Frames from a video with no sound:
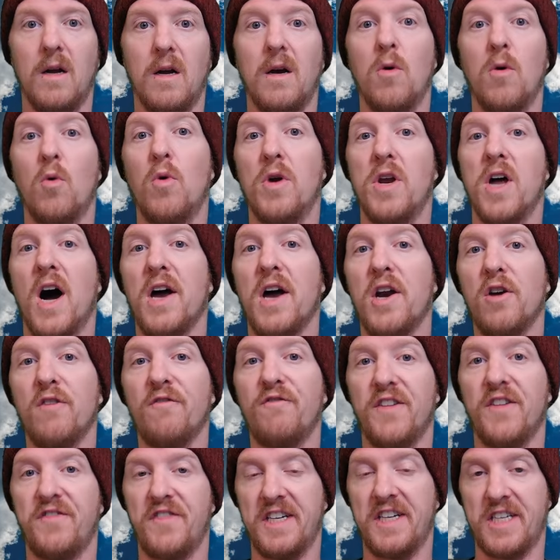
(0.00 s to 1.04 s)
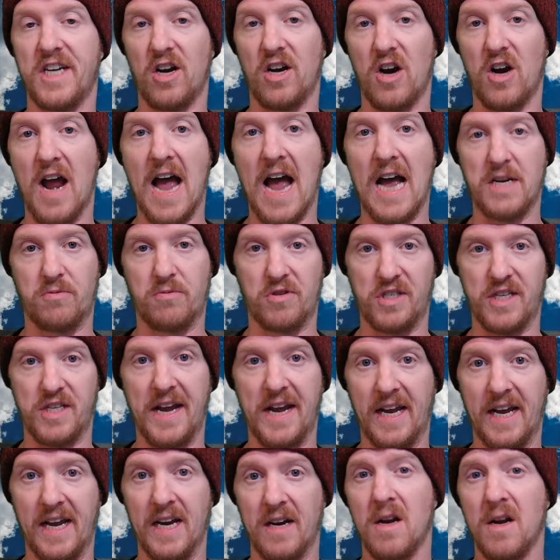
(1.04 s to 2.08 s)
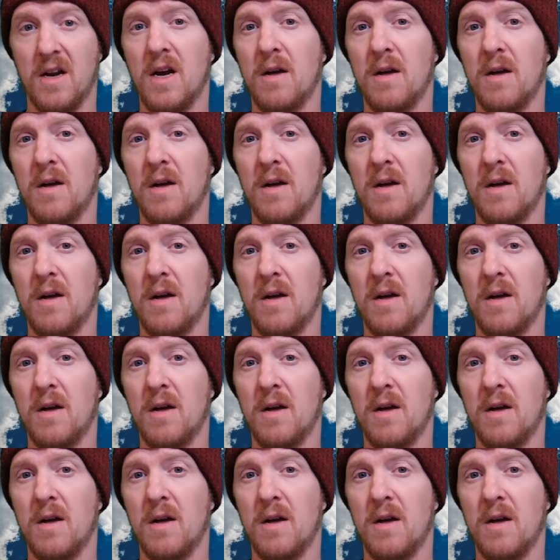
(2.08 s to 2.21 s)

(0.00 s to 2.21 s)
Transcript: 150 terahash per second